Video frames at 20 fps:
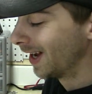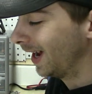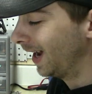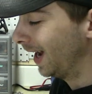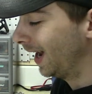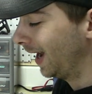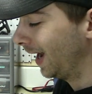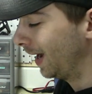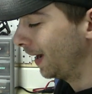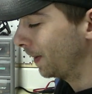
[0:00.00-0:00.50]

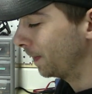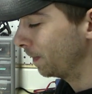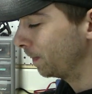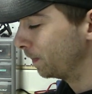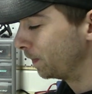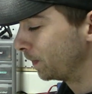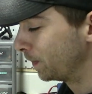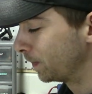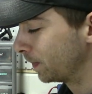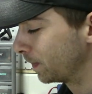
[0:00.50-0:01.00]

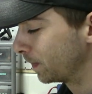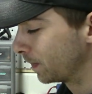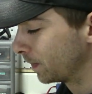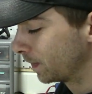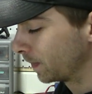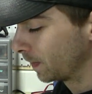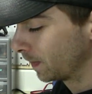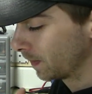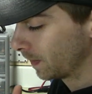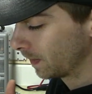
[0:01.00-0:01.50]
Um,
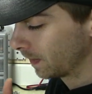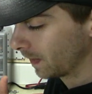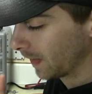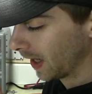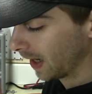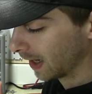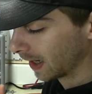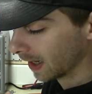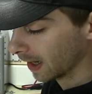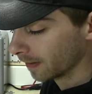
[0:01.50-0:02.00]

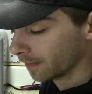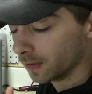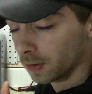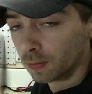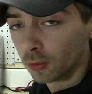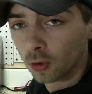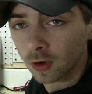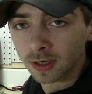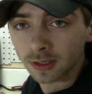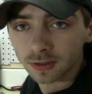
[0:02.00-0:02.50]
and I got a
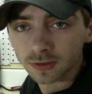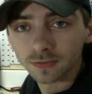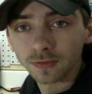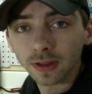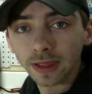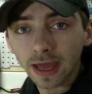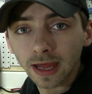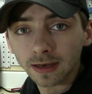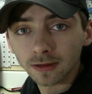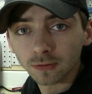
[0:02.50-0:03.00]
few pointers
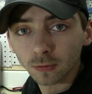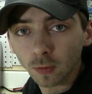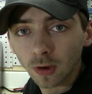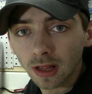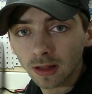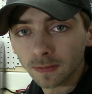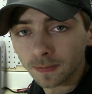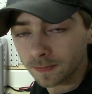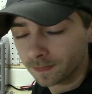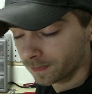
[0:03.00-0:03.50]
for that as
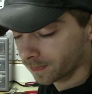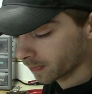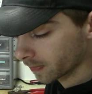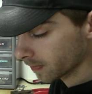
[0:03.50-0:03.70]
well.